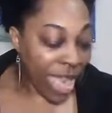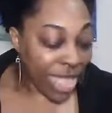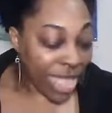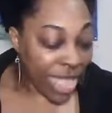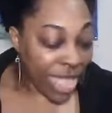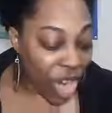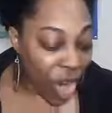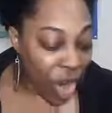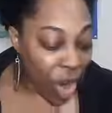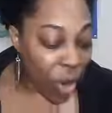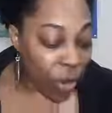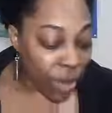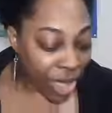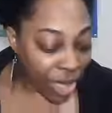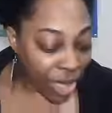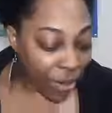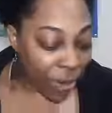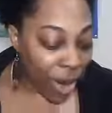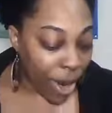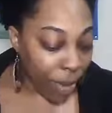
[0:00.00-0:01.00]
She
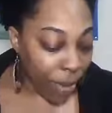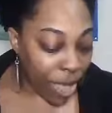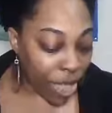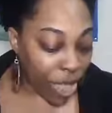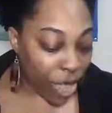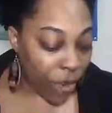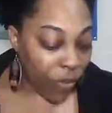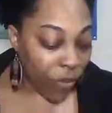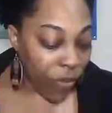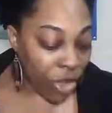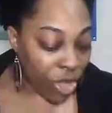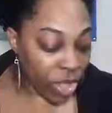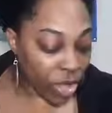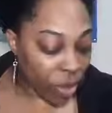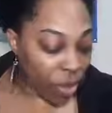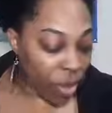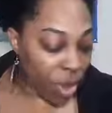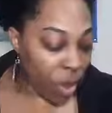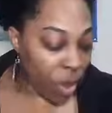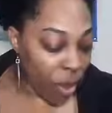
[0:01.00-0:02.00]
hopes to publish her
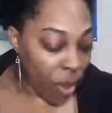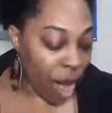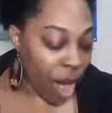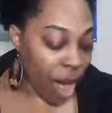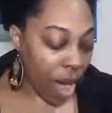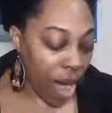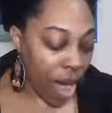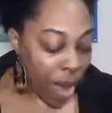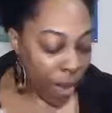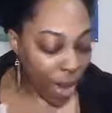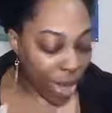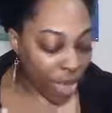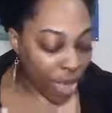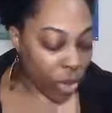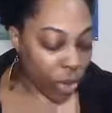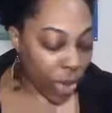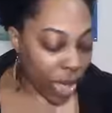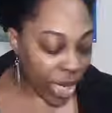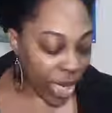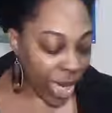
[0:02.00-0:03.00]
first memoir by
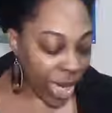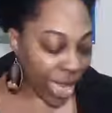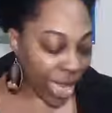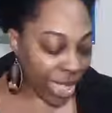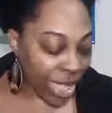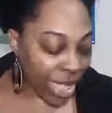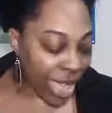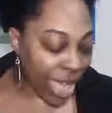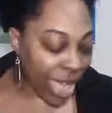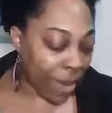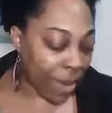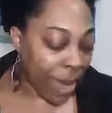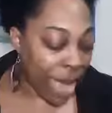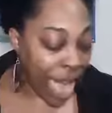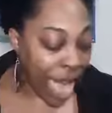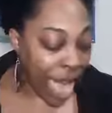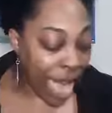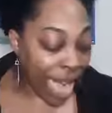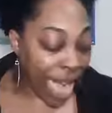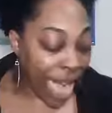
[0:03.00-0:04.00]
2019
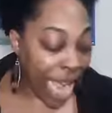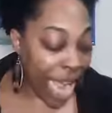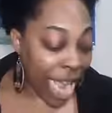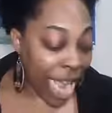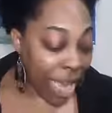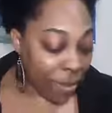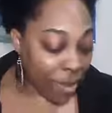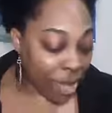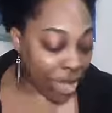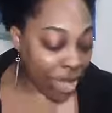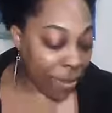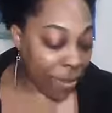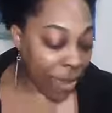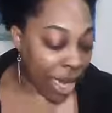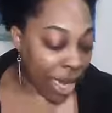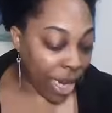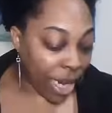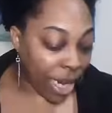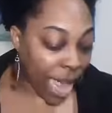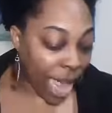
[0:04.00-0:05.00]
and aims to
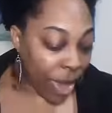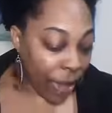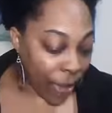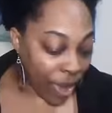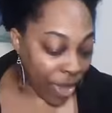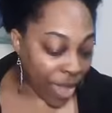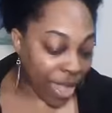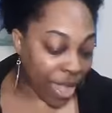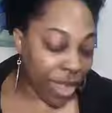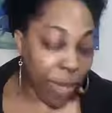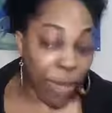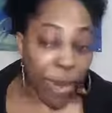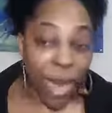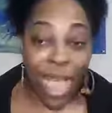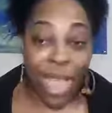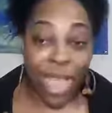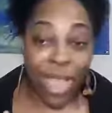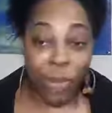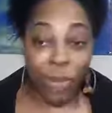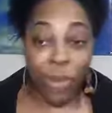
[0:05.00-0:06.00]
be a light within the
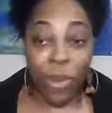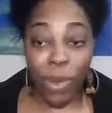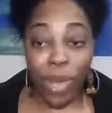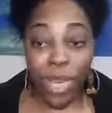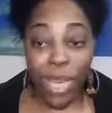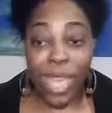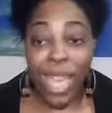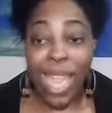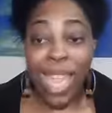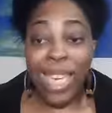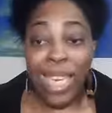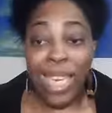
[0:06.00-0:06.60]
Black community.